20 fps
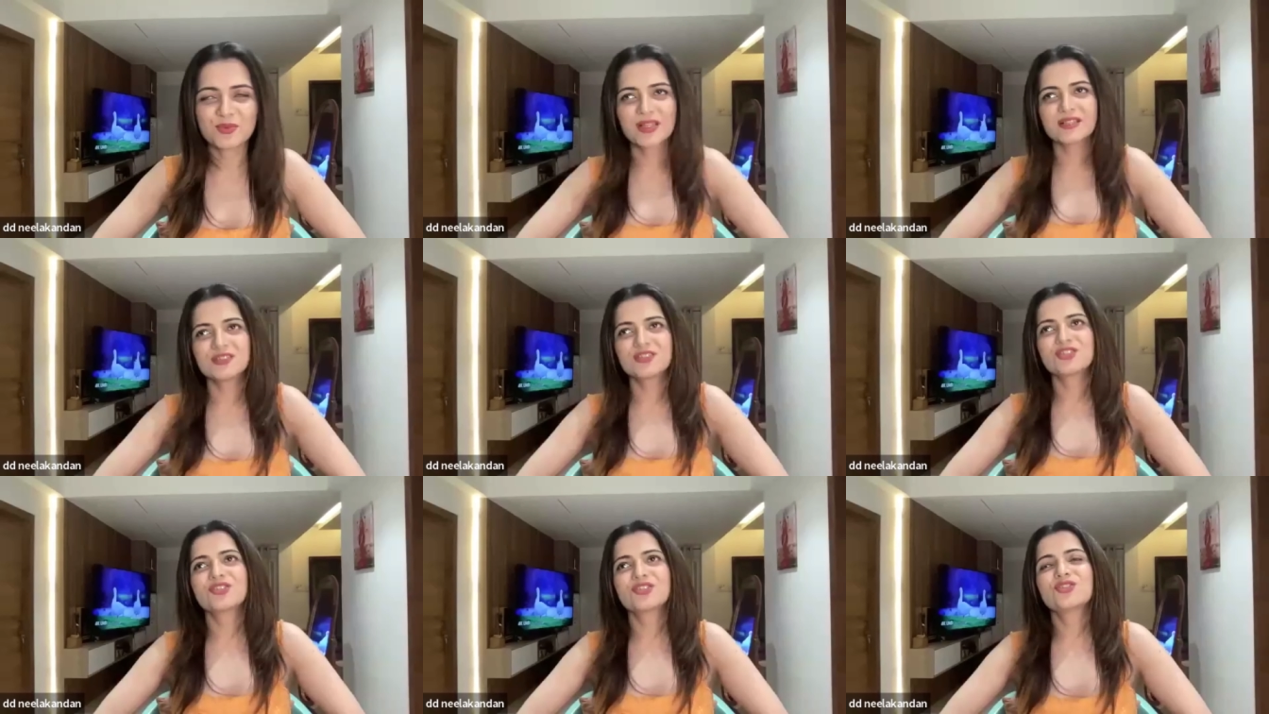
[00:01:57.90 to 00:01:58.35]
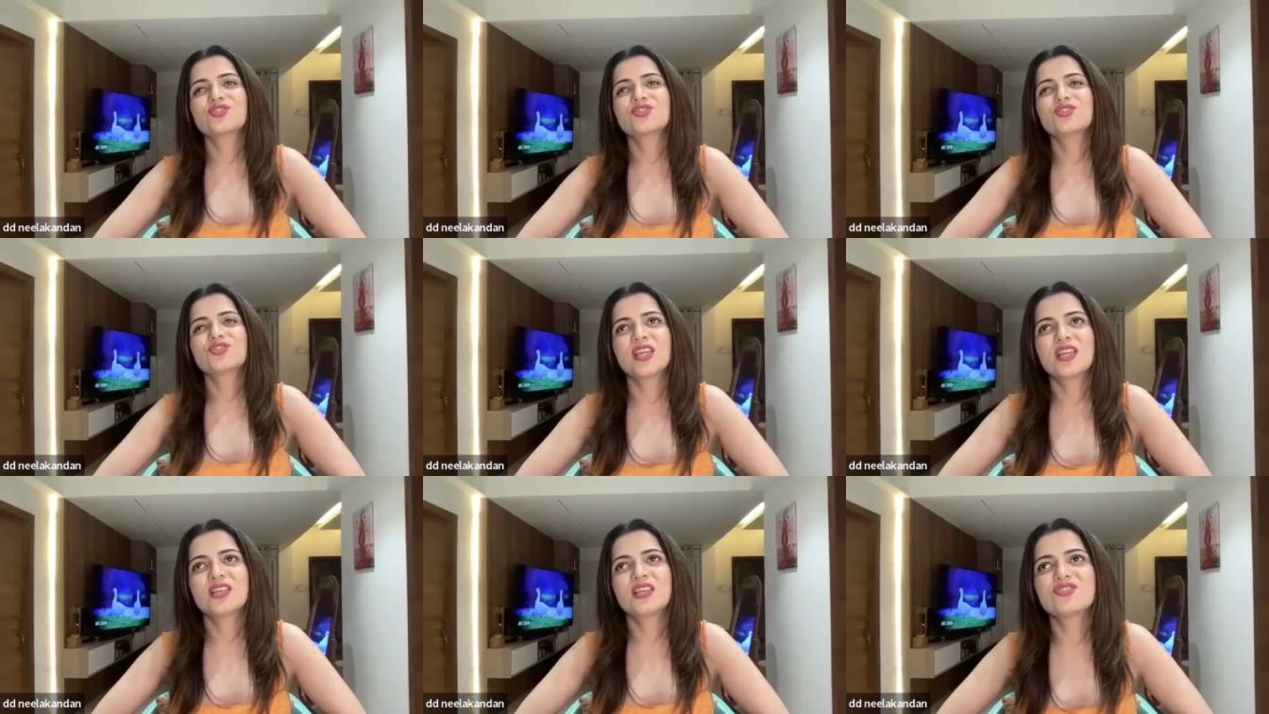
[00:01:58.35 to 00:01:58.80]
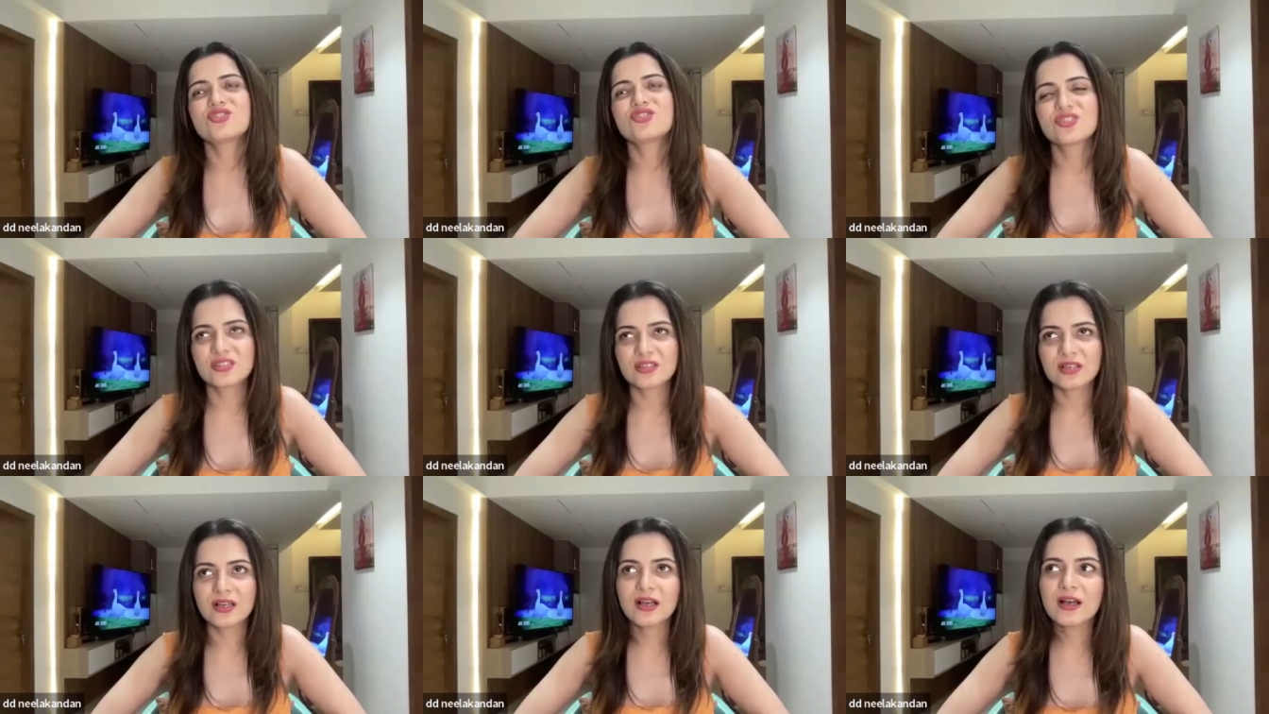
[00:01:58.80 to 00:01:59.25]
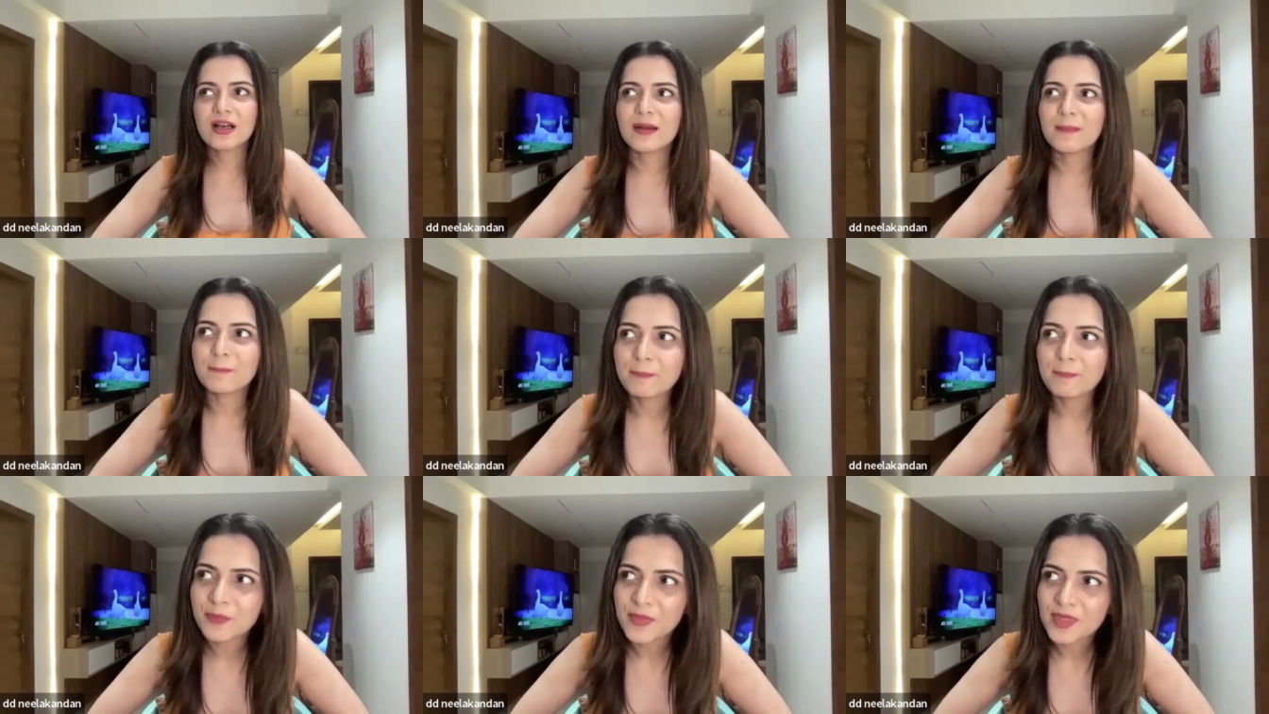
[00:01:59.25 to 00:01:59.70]
one show changed
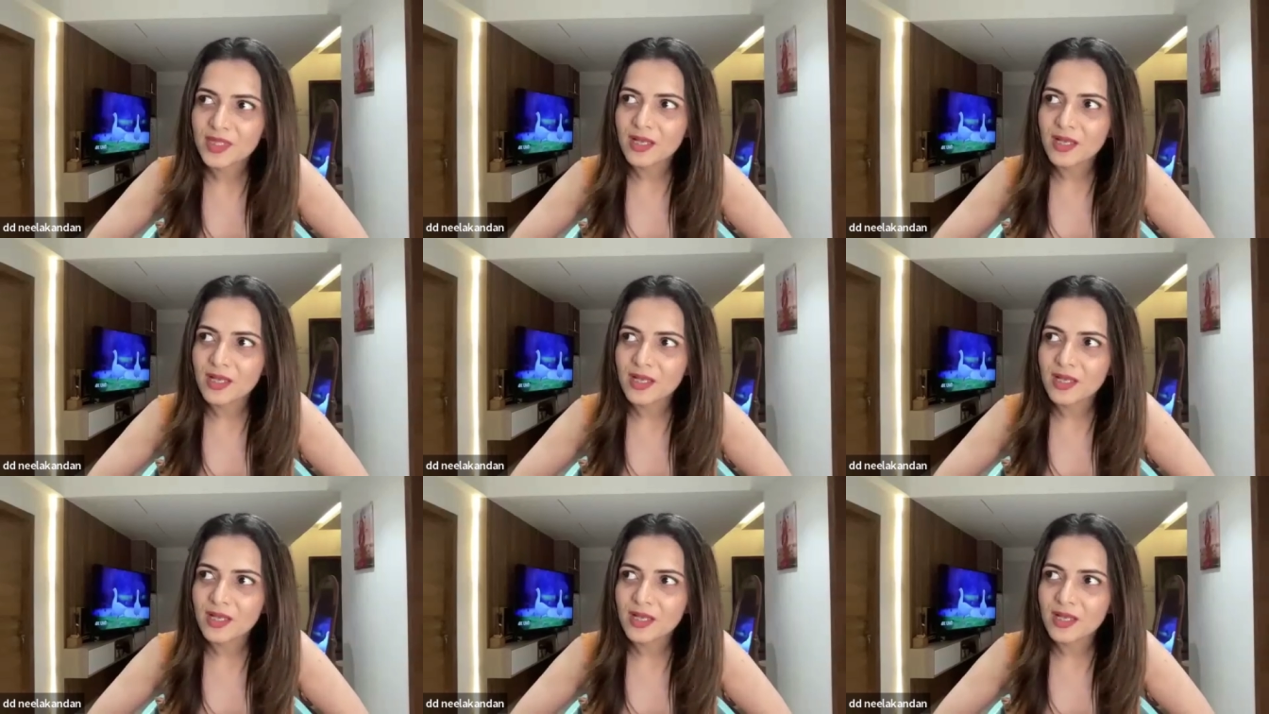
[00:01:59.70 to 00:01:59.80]
a